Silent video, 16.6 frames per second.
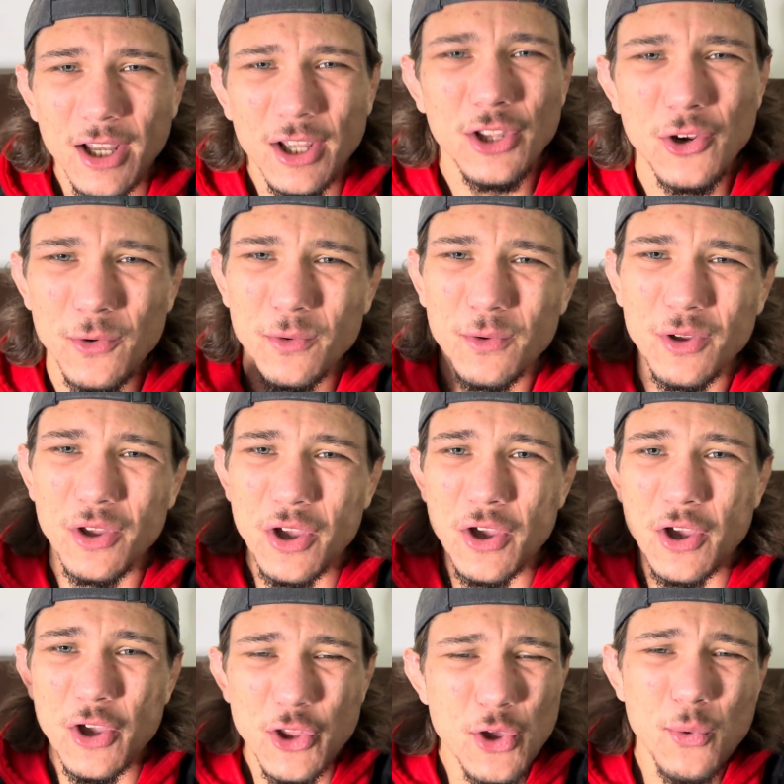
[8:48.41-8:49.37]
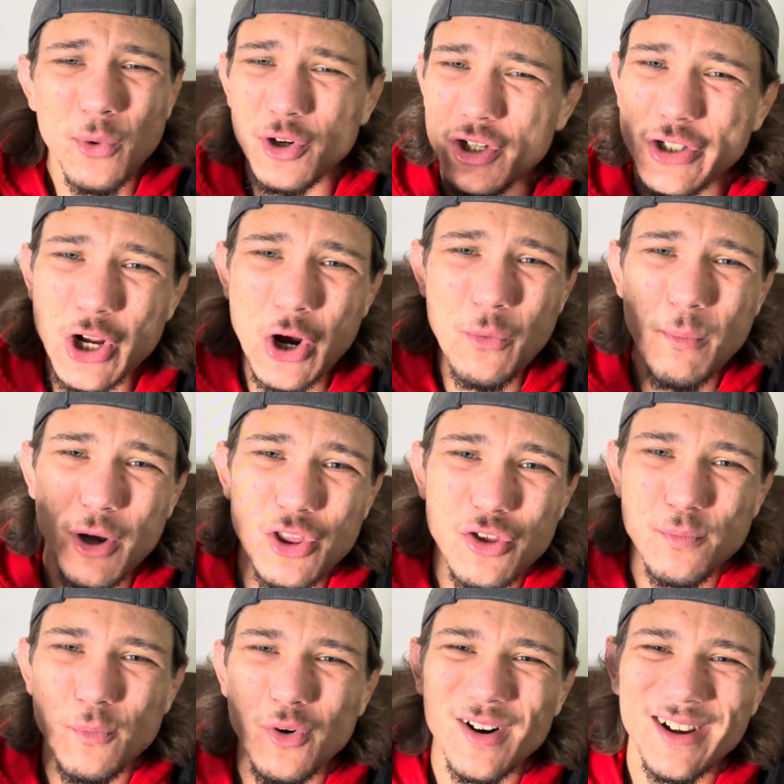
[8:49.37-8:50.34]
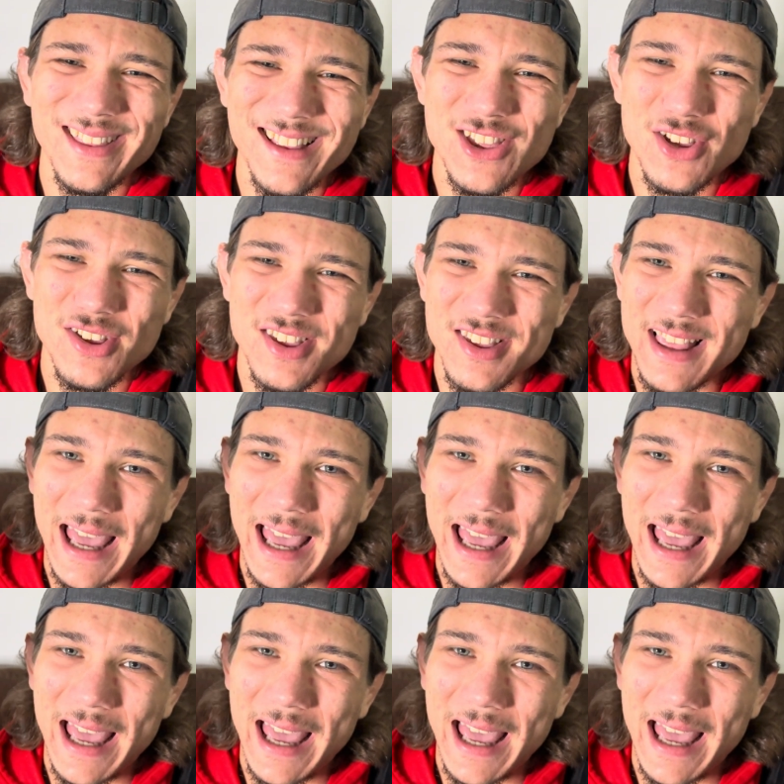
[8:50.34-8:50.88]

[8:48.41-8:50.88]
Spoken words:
You are so much more than just